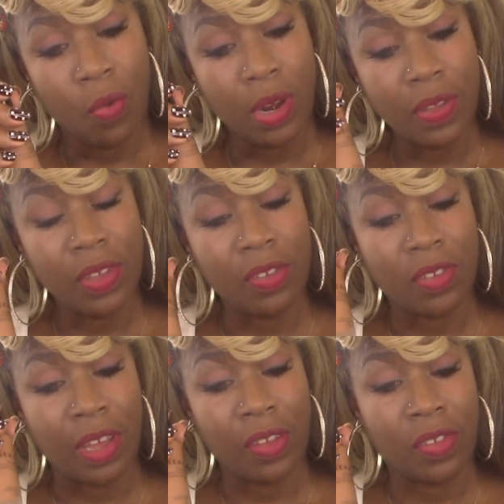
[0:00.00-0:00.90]
One of these
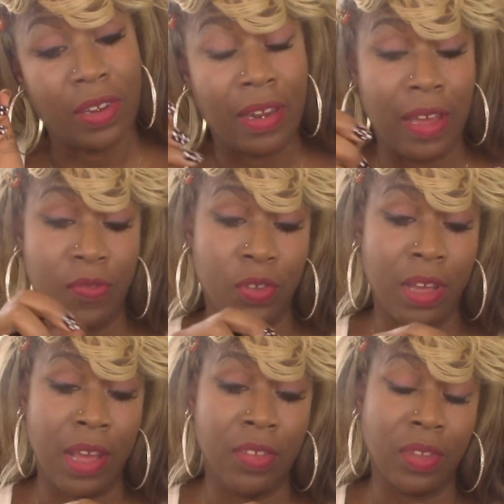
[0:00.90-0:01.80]
days in life, you
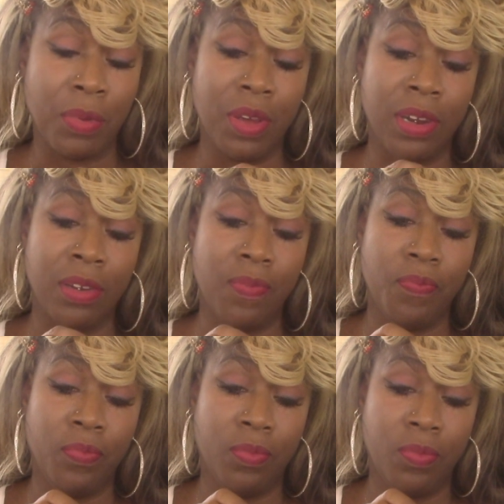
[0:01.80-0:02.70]
guys, I'm going to
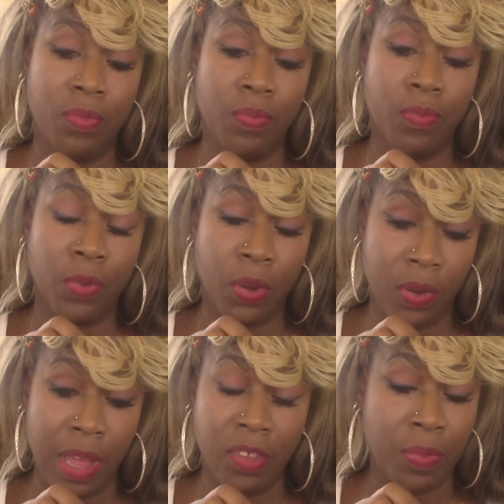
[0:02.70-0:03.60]

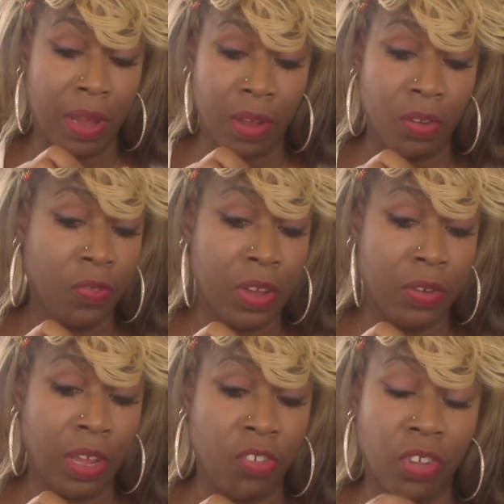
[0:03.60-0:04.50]
create my own
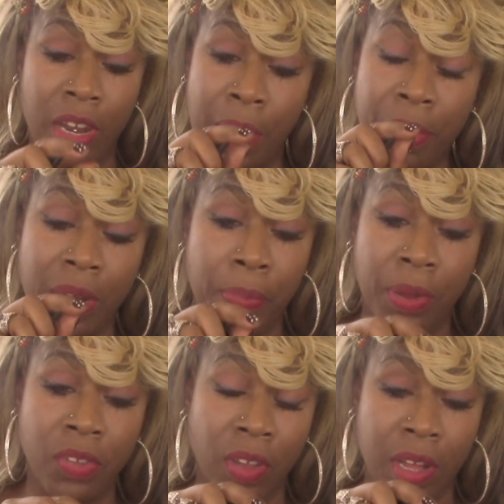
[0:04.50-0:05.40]
foundation, and I'm going to
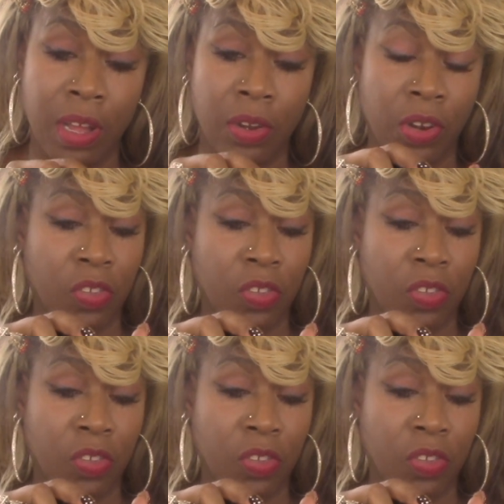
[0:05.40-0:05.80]
put a color.